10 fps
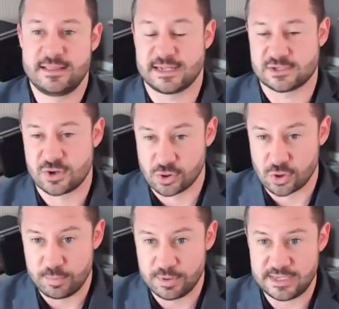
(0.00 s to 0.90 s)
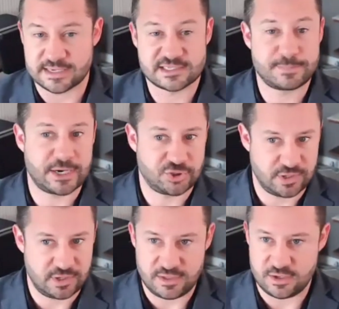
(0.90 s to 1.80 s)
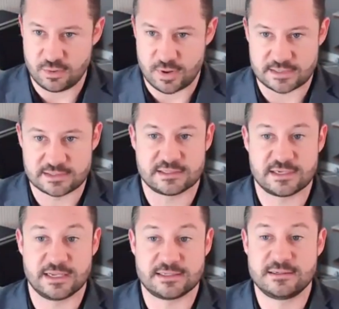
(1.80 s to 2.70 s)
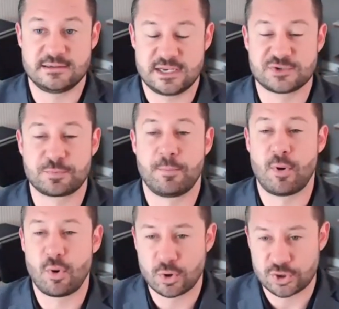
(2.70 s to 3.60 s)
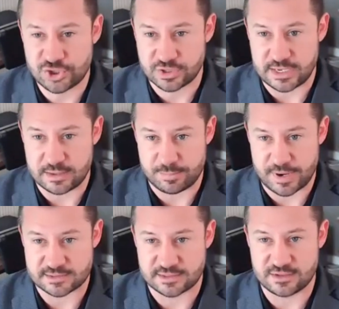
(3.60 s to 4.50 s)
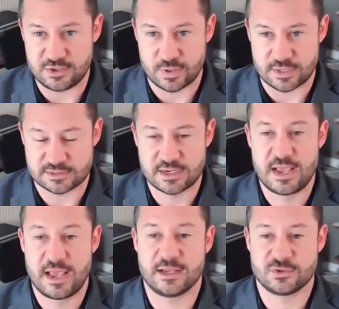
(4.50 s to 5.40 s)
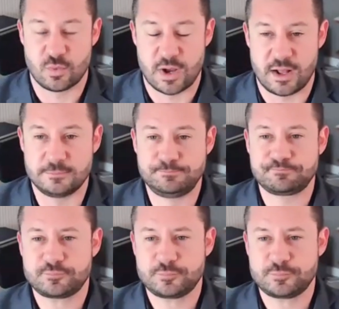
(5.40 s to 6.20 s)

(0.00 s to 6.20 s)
That's globally, especially in the US. It's disproportionately impacting the US as well.